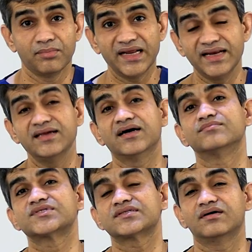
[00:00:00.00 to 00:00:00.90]
Bleeding
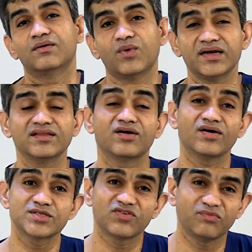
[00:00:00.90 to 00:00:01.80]
gums. What are the
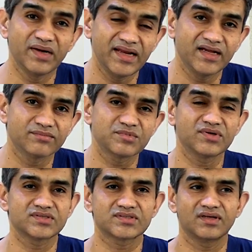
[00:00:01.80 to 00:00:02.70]
causes of bleeding gums?
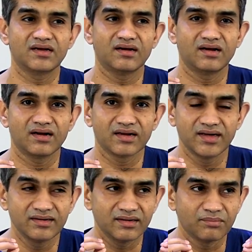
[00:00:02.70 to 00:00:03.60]
Because
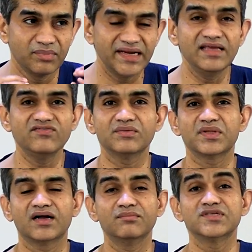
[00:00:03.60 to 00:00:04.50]
bleeding from
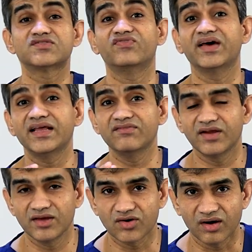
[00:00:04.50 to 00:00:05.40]
the gum is very,
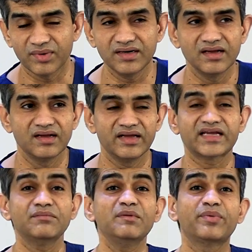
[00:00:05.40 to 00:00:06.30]
very common. It
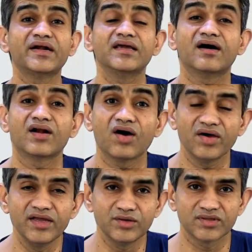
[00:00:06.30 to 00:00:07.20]
can be pretty
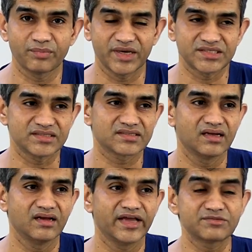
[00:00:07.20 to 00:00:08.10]
annoying to the patients,
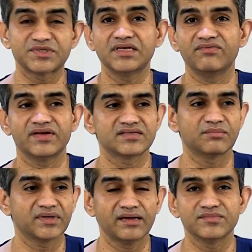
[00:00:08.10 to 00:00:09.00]
especially when
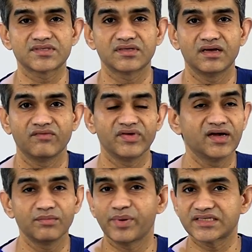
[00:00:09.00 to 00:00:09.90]
sometimes we
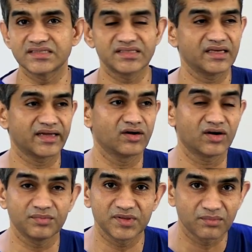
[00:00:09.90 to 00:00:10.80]
hear patients saying, I
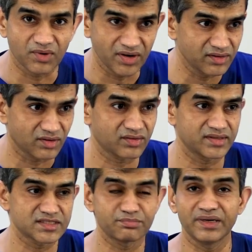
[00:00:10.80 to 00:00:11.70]
got up in the morning, doctor,
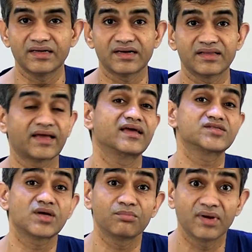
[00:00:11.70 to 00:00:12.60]
I spit and I
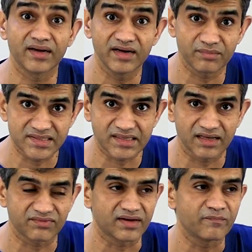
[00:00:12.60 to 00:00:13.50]
saw blood in my
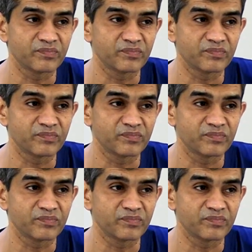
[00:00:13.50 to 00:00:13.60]
saliva,